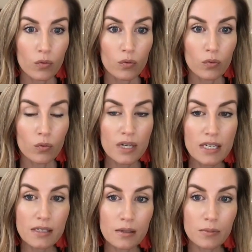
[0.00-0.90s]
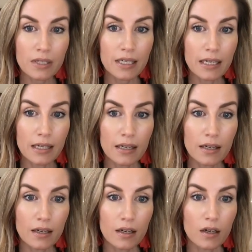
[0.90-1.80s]
reasonably
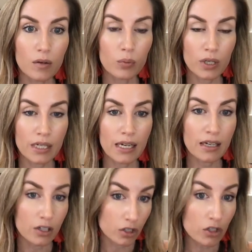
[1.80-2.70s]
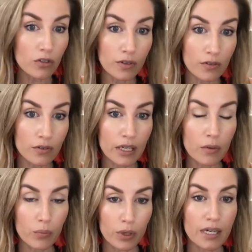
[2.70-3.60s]
predict and
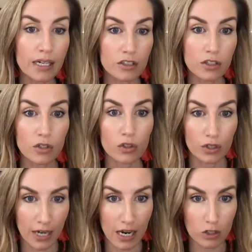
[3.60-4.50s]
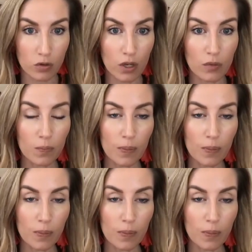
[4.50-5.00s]
conservatively predict your cash flow.